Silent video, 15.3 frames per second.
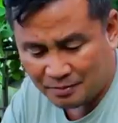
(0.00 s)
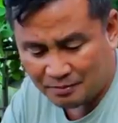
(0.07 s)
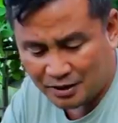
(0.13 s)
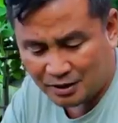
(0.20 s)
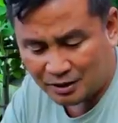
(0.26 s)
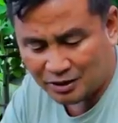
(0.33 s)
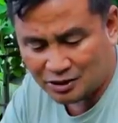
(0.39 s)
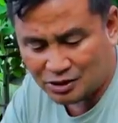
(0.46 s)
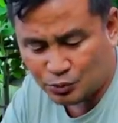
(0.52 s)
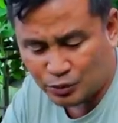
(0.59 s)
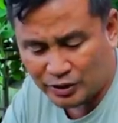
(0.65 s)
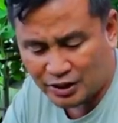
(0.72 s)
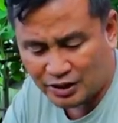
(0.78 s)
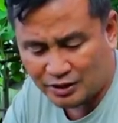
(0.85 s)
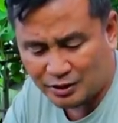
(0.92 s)
because
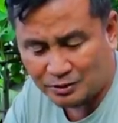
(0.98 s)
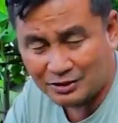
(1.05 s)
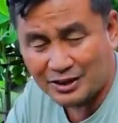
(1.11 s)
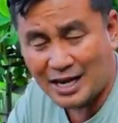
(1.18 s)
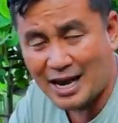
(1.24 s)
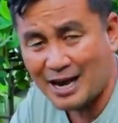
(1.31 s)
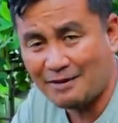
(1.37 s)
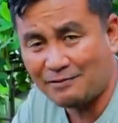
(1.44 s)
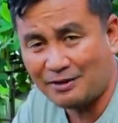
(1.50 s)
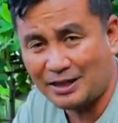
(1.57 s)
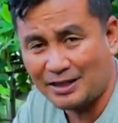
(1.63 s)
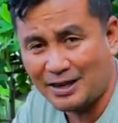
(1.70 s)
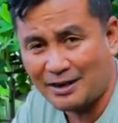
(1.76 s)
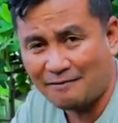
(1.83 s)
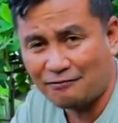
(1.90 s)
we don't have
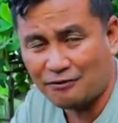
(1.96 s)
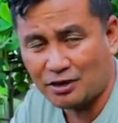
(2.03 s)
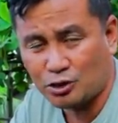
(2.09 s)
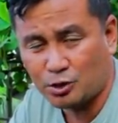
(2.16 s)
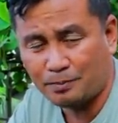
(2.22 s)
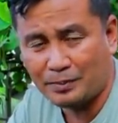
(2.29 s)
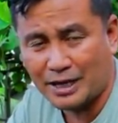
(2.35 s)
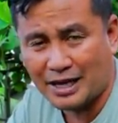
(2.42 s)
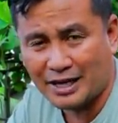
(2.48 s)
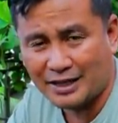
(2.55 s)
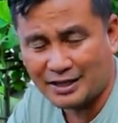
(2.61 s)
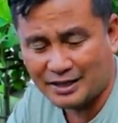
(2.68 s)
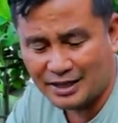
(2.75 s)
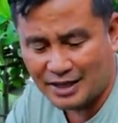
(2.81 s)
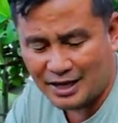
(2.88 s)
enough
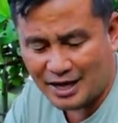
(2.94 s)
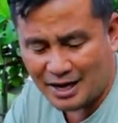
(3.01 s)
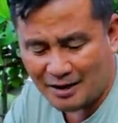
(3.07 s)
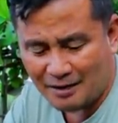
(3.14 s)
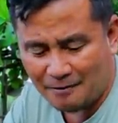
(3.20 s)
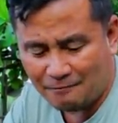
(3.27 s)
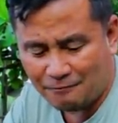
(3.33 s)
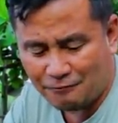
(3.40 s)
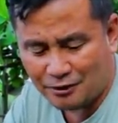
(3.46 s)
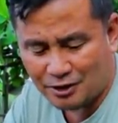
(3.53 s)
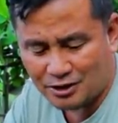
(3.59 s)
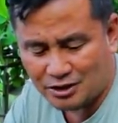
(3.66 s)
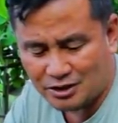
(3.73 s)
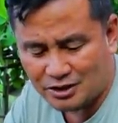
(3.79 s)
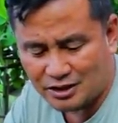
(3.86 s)
supply of
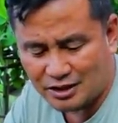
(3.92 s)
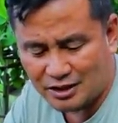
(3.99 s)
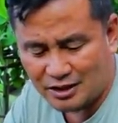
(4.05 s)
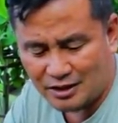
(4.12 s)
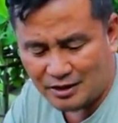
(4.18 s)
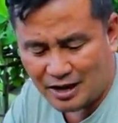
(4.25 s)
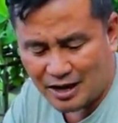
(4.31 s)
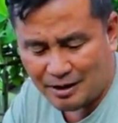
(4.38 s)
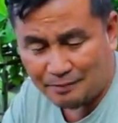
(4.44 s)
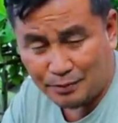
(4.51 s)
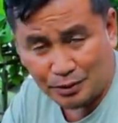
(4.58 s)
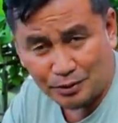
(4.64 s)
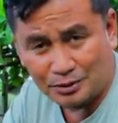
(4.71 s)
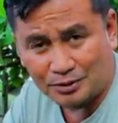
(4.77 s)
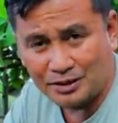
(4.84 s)
fish
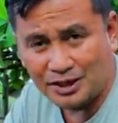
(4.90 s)
abroad.